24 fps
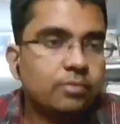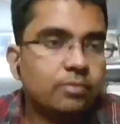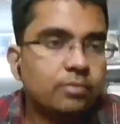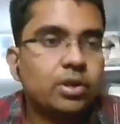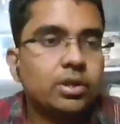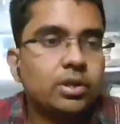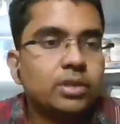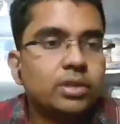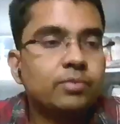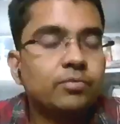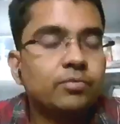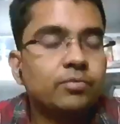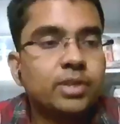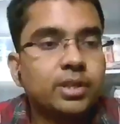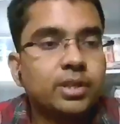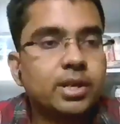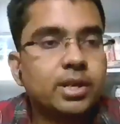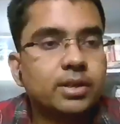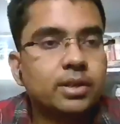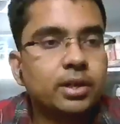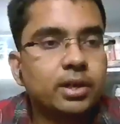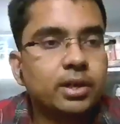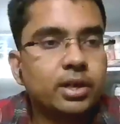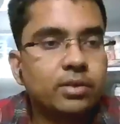for the seeking
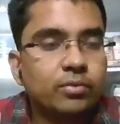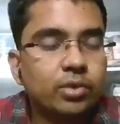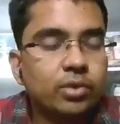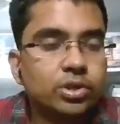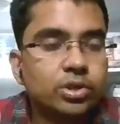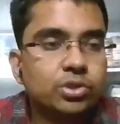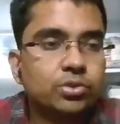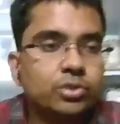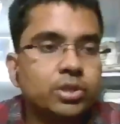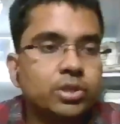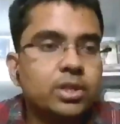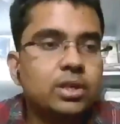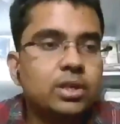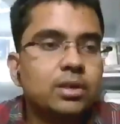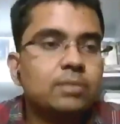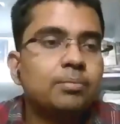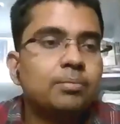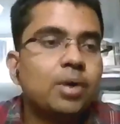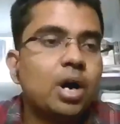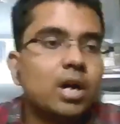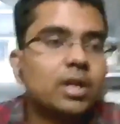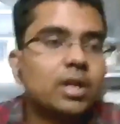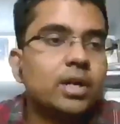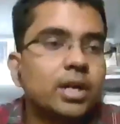the divorce to the
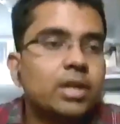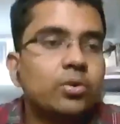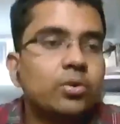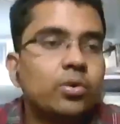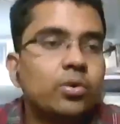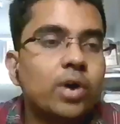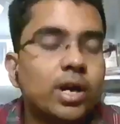party who